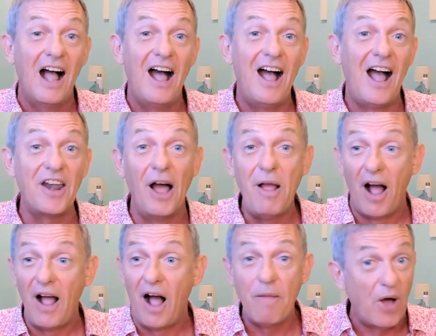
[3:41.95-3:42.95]
Uh, and I,
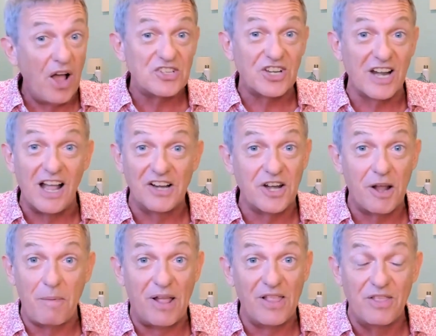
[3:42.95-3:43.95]
I personally, I don't know
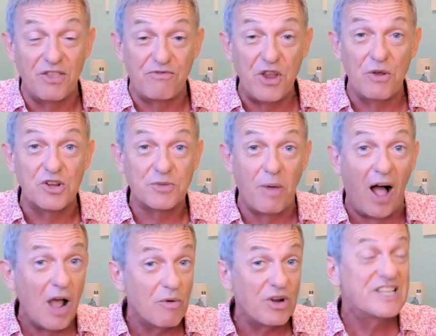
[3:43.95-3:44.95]
about the, the viewers, but
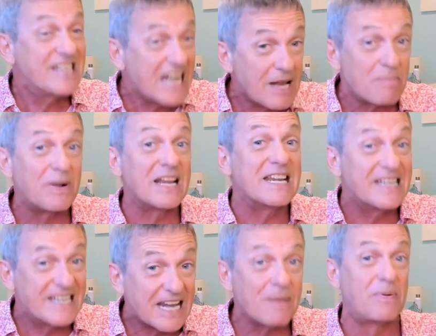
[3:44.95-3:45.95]
I would deeply,
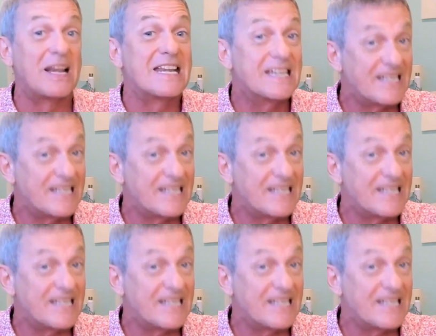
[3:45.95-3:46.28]
deeply,